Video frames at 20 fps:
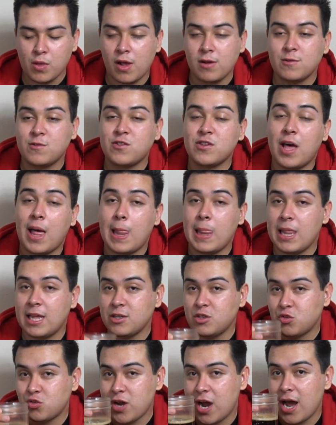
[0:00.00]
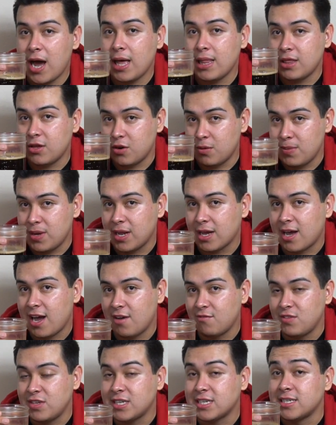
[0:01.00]
So let's try a little bit of
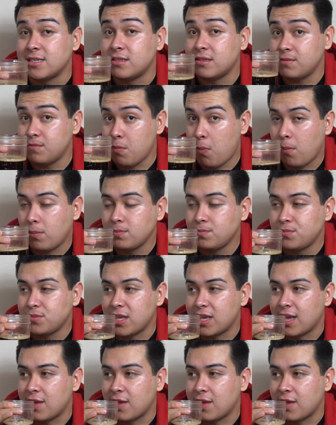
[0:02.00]
coffee because they